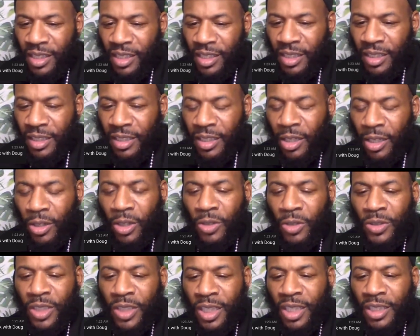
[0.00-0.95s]
Hold on,
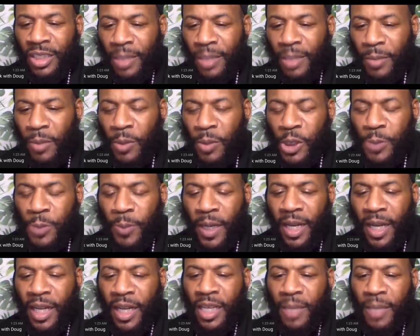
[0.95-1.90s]
Doug. Let me
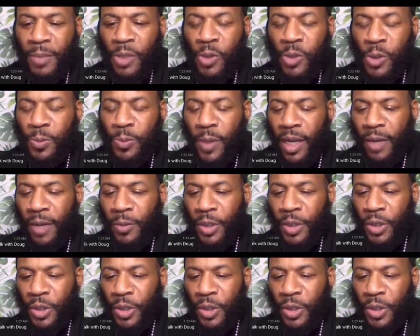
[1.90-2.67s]
respond. Let me respond real quick.